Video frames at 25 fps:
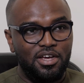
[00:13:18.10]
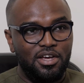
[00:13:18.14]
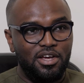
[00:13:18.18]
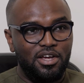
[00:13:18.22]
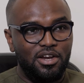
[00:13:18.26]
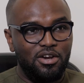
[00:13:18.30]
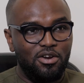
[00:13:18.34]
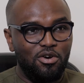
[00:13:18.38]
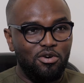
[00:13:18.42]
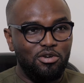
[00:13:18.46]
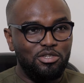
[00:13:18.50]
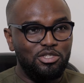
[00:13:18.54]

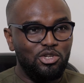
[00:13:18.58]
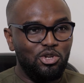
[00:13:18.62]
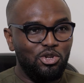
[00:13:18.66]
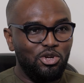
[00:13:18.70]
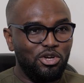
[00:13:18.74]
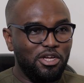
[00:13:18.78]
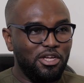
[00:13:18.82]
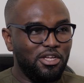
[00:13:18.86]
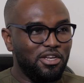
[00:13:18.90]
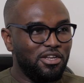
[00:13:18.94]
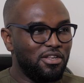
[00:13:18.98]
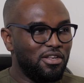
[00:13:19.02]
and always
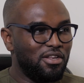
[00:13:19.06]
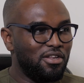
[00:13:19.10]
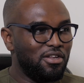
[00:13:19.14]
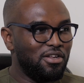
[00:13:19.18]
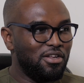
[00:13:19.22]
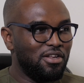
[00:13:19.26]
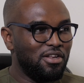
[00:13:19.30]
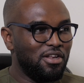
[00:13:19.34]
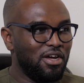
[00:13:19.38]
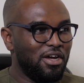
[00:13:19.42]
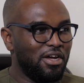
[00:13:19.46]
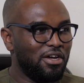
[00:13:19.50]
looking
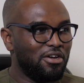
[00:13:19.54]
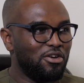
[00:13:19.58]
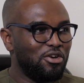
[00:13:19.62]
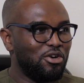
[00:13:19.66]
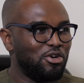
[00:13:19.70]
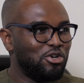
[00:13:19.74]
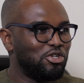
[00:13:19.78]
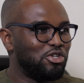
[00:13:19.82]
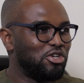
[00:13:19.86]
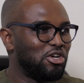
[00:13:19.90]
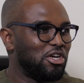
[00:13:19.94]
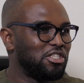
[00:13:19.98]
like,
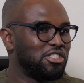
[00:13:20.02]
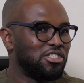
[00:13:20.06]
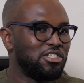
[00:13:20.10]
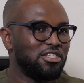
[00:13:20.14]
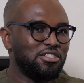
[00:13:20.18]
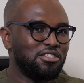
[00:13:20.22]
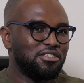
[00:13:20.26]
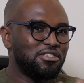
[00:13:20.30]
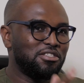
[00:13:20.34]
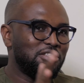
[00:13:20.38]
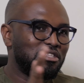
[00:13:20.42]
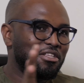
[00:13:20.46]
oh, you're
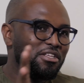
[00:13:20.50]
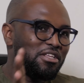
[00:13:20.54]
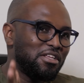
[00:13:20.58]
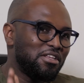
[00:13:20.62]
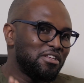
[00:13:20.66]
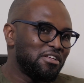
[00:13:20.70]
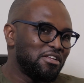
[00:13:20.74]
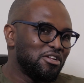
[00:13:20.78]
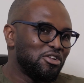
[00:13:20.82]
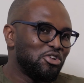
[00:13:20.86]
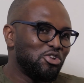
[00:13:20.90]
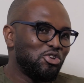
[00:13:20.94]
just
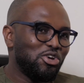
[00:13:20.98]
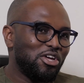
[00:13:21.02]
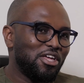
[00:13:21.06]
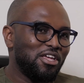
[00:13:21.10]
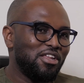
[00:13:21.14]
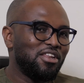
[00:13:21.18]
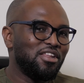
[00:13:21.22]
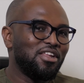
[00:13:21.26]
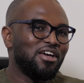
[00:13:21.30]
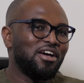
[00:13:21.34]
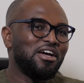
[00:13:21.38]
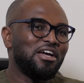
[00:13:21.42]

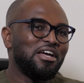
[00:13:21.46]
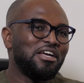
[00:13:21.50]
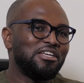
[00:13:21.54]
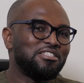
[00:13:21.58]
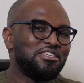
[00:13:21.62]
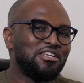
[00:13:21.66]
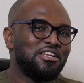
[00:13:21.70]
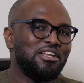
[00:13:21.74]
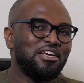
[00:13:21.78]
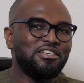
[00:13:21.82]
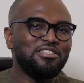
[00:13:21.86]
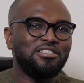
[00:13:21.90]
looking
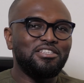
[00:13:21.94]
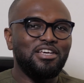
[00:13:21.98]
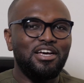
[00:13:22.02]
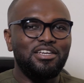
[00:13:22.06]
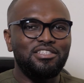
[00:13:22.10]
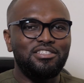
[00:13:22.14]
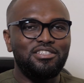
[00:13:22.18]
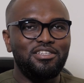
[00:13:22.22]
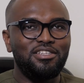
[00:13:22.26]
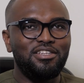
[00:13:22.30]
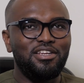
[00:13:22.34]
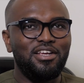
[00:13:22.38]
nice and
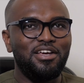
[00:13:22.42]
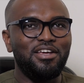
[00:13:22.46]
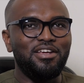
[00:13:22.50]
exciting